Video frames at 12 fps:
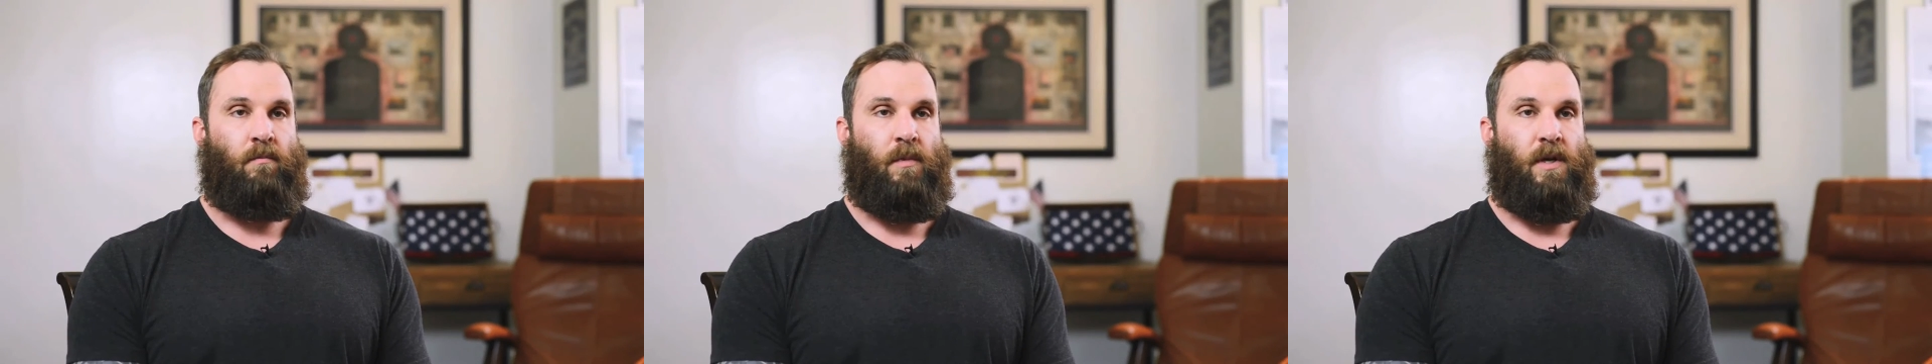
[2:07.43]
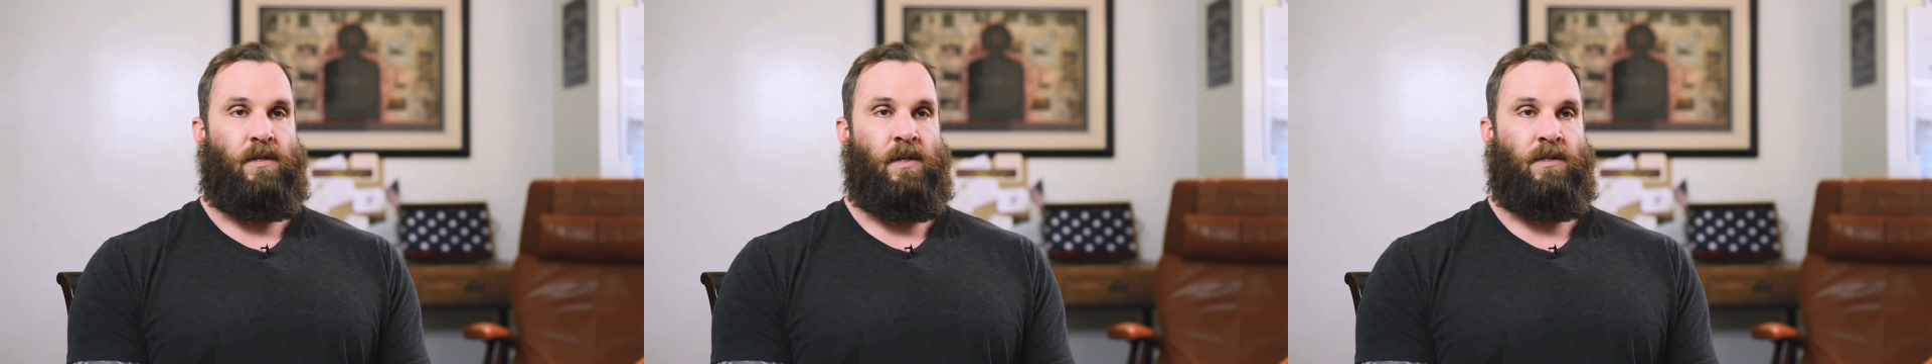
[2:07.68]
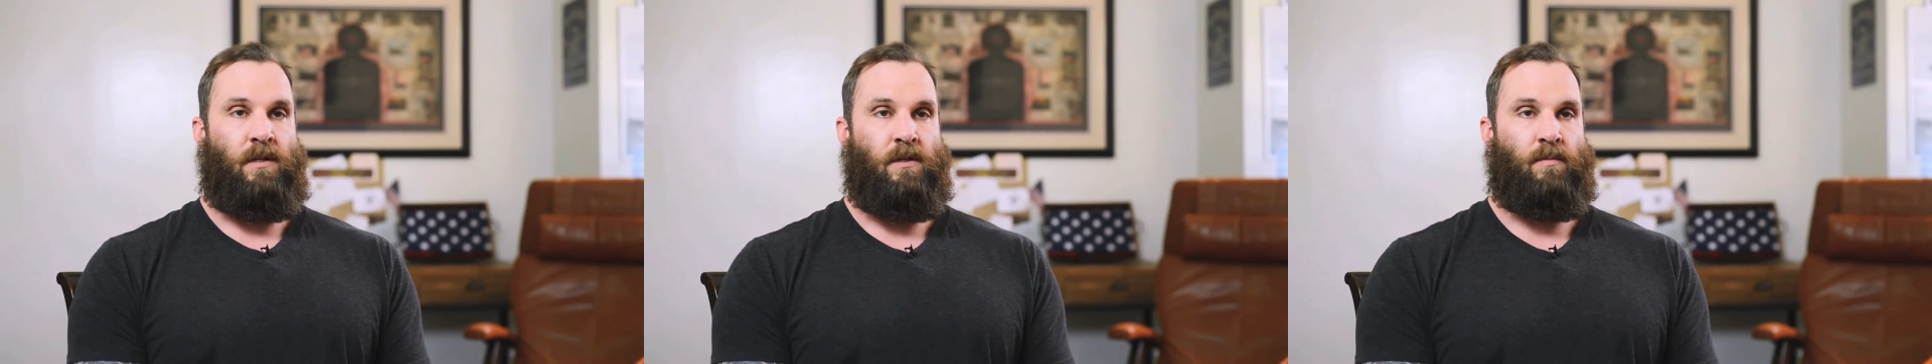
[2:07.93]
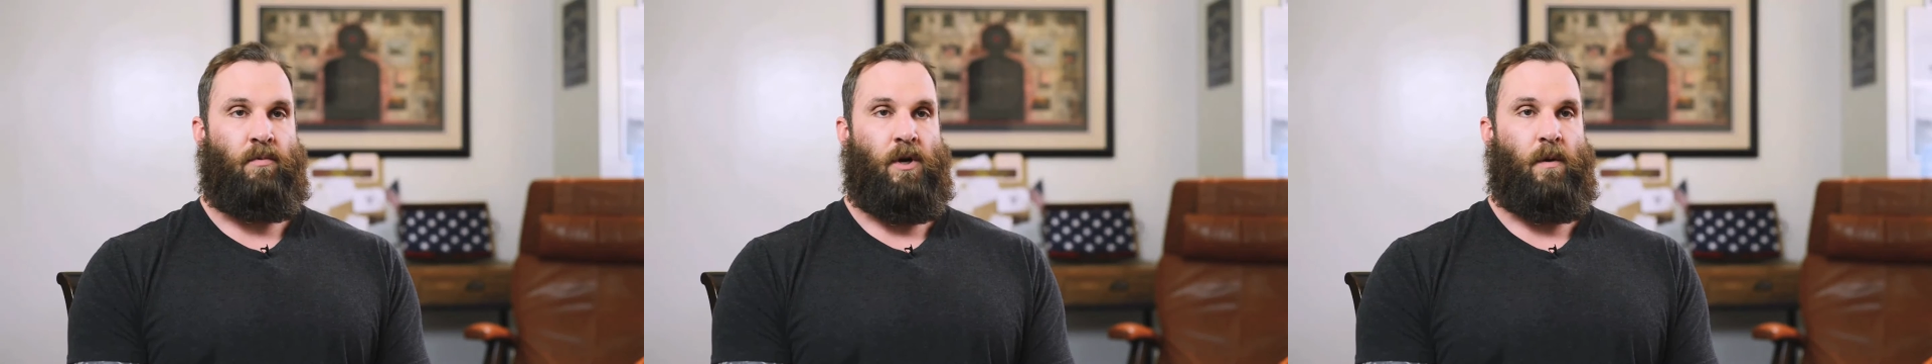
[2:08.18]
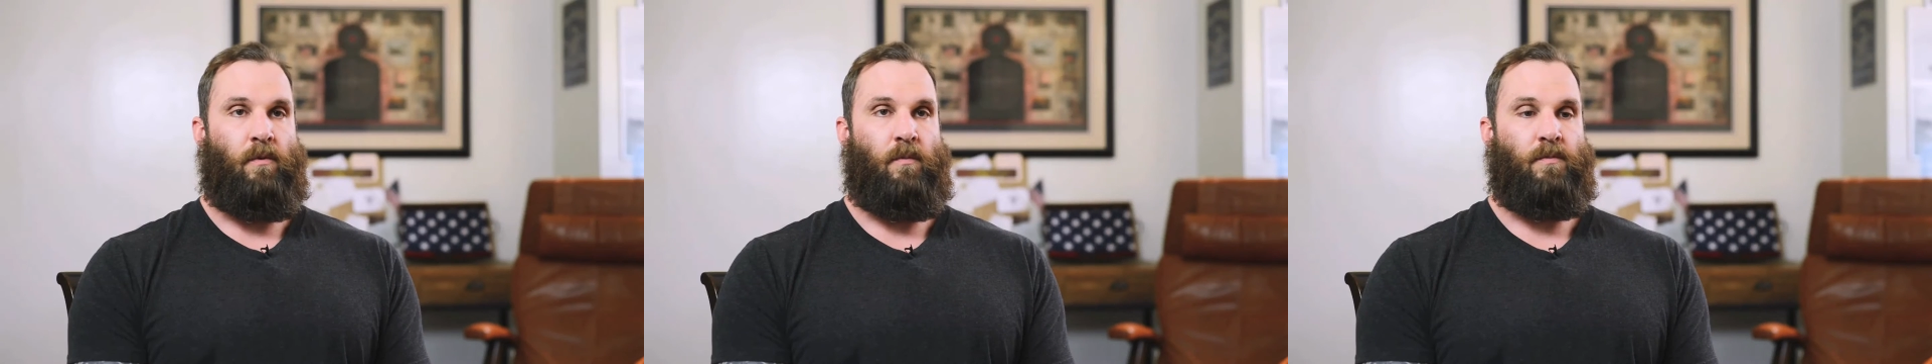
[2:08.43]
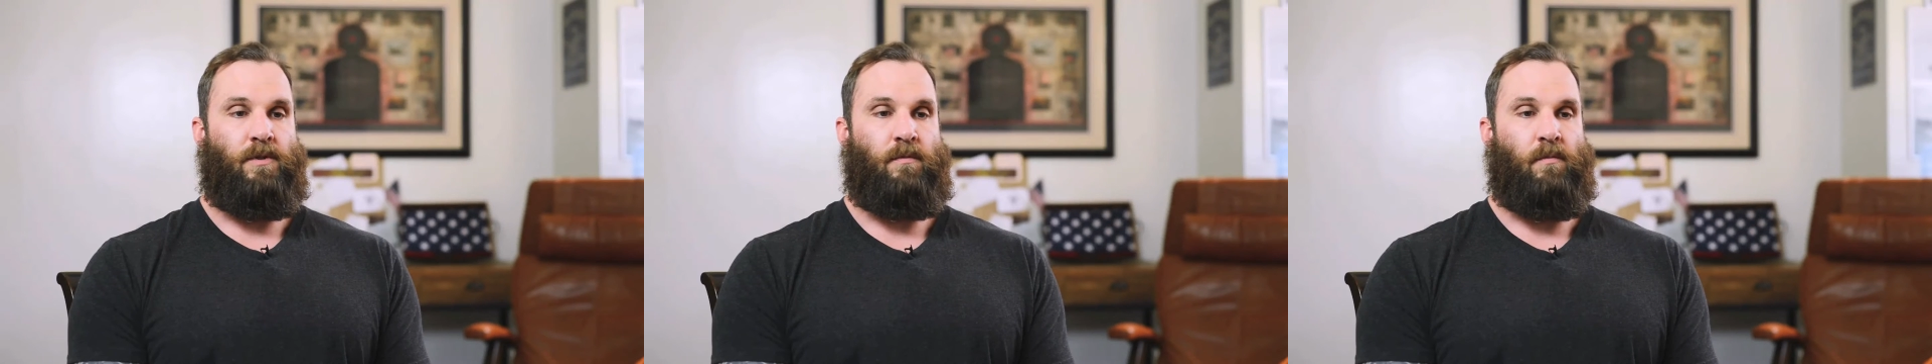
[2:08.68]
my dizziness
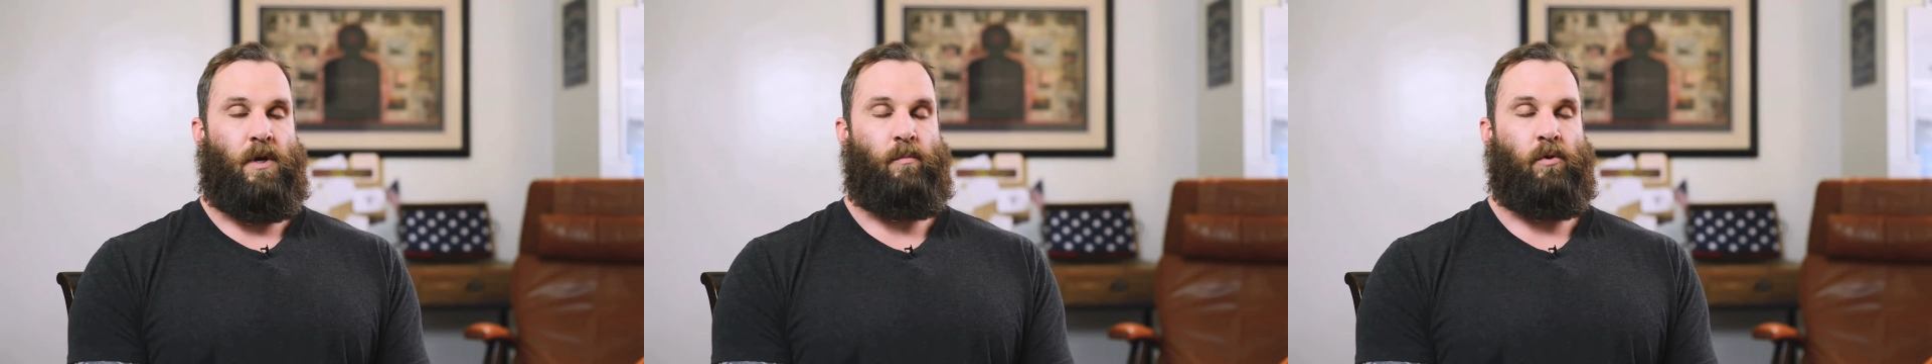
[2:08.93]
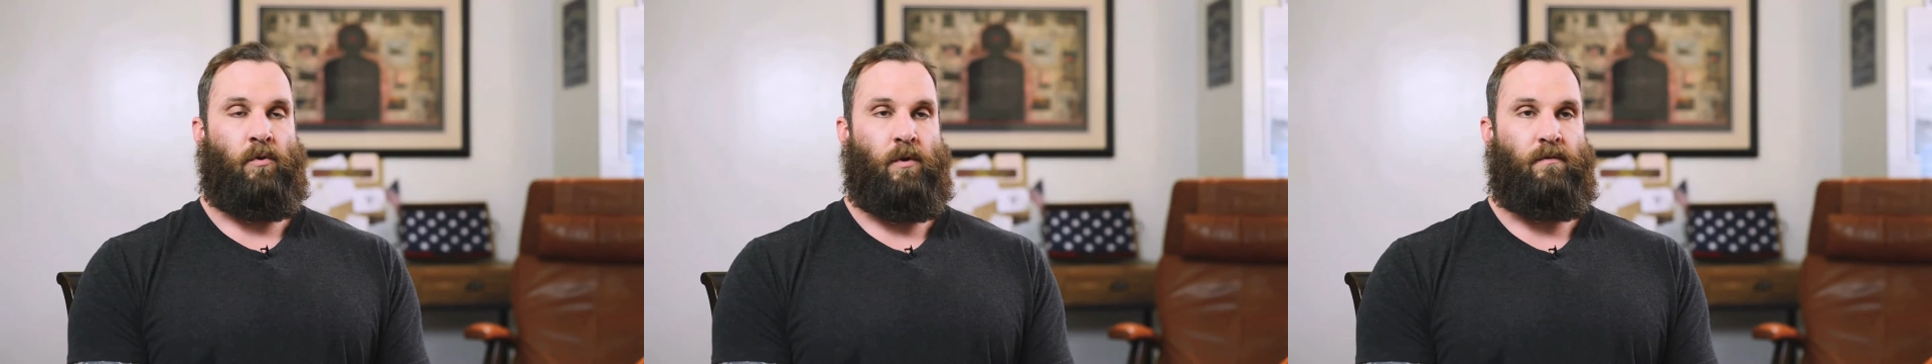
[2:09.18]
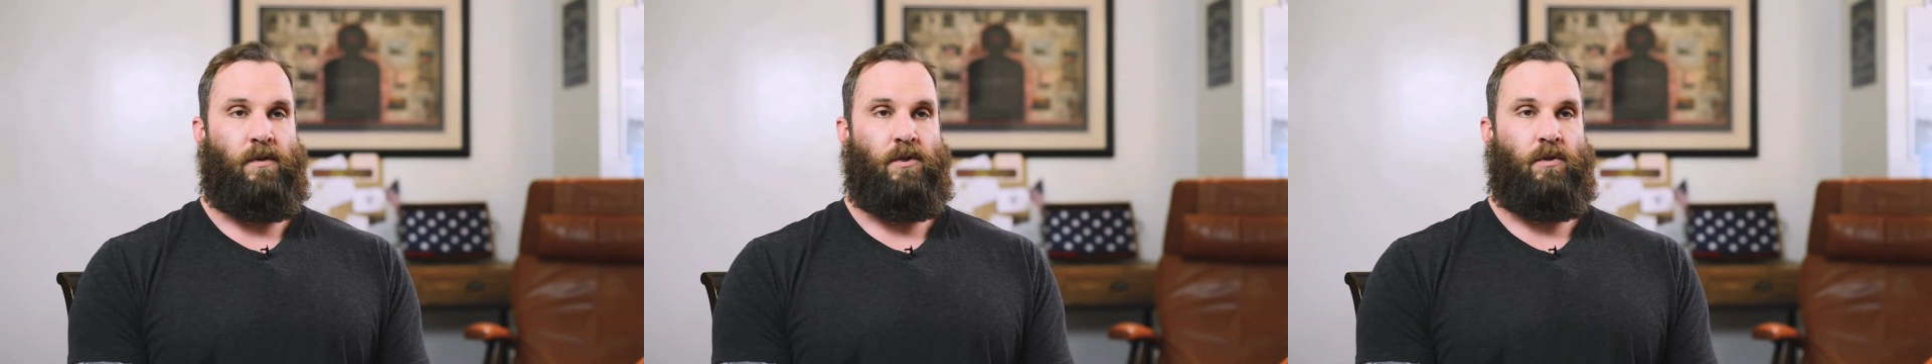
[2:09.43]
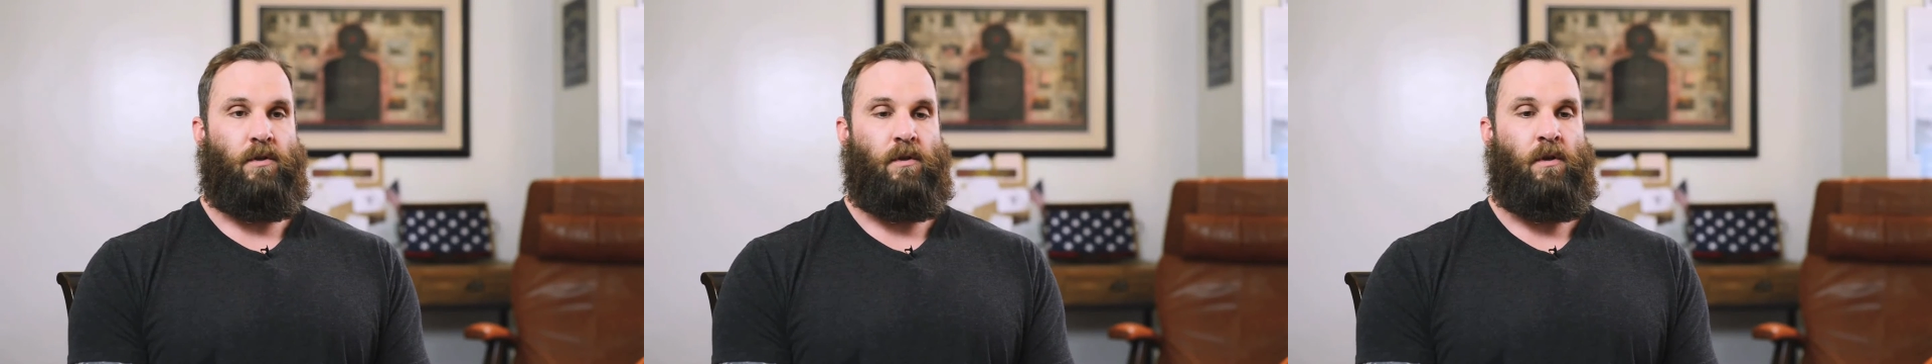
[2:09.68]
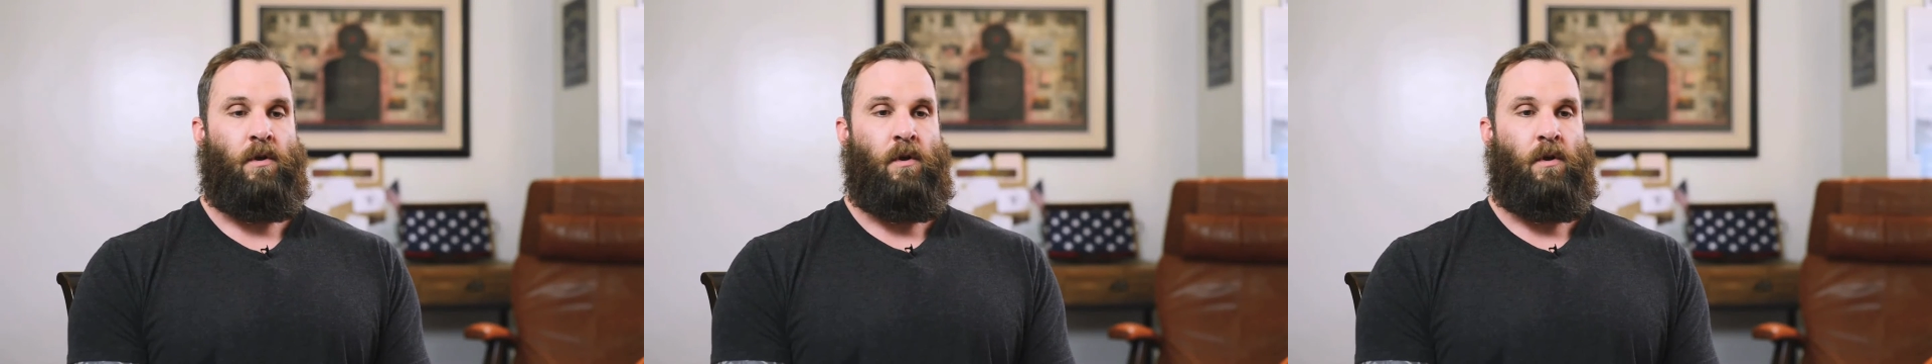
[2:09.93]
problems, my blurry vision,